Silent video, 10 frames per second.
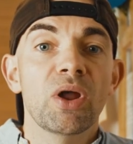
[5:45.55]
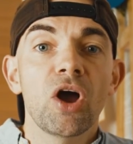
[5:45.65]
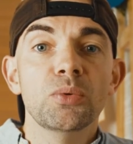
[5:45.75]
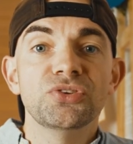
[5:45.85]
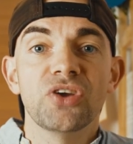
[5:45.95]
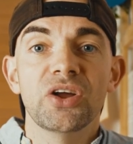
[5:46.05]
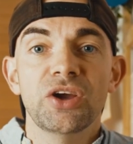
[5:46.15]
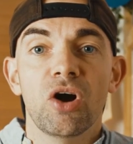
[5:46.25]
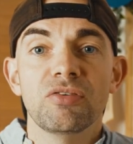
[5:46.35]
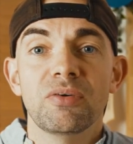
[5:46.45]
When I was
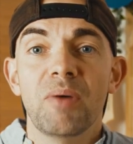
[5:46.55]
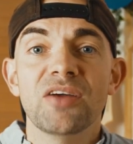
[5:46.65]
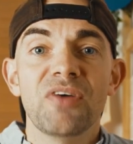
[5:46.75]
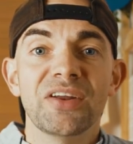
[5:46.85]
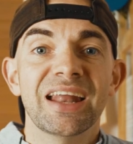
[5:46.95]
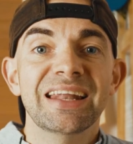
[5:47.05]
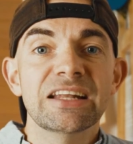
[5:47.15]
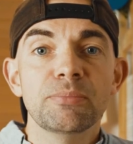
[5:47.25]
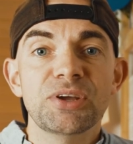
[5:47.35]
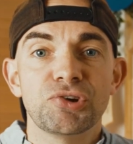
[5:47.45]
starting off, I found it a
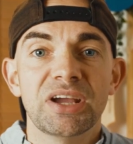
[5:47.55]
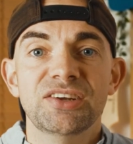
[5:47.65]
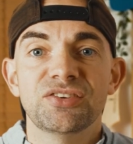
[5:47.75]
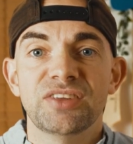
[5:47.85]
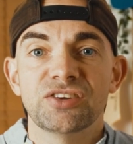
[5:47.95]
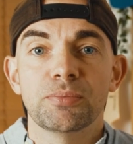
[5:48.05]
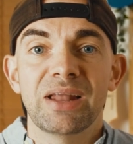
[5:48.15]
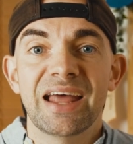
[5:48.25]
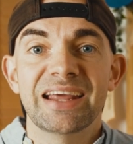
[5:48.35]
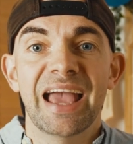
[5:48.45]
little bit tricky to stick to
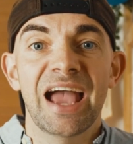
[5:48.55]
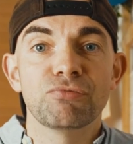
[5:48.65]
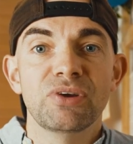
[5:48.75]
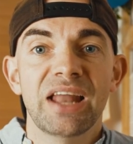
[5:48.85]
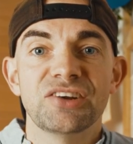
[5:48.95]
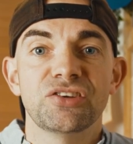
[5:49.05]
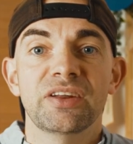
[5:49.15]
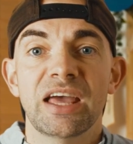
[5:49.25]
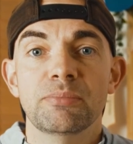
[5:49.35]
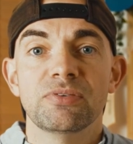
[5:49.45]
planning every lecture
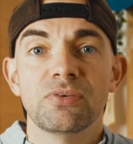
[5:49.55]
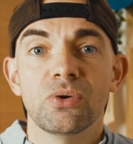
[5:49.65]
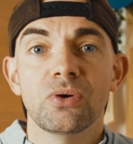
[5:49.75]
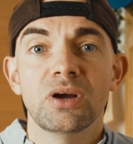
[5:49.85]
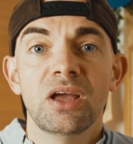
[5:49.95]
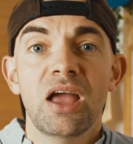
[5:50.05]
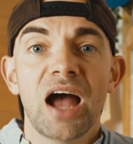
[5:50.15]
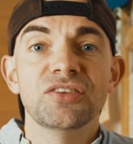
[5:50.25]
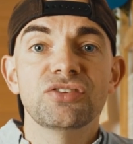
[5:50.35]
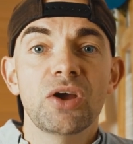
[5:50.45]
the day before,
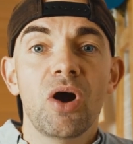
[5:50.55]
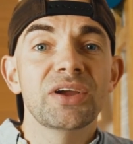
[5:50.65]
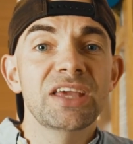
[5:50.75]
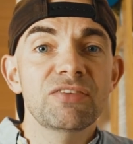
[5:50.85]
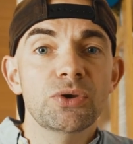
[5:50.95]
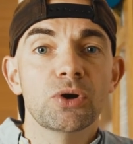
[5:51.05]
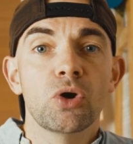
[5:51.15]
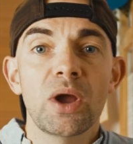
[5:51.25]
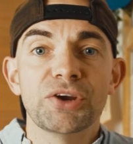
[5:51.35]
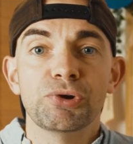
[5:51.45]
and so I'll give you a
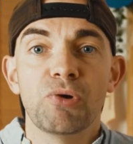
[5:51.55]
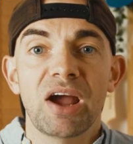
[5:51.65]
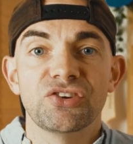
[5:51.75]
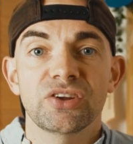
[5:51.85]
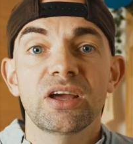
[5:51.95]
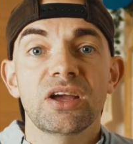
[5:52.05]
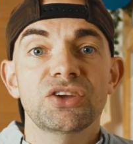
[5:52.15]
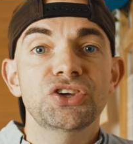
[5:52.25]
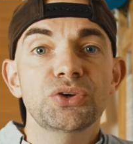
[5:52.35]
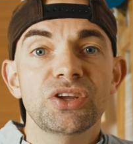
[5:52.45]
quick regression
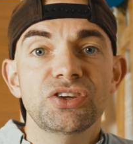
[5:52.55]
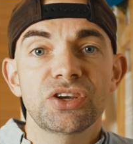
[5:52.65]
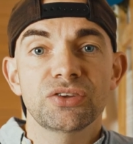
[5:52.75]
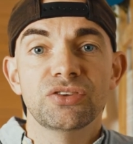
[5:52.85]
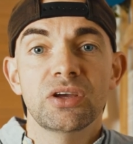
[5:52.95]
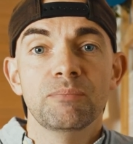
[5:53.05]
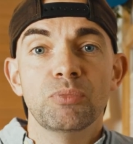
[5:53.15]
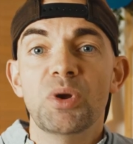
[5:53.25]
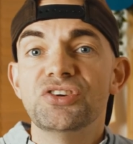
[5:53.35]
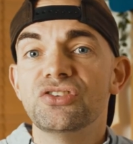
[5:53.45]
you can use,
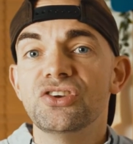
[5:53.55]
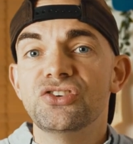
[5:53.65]
which is to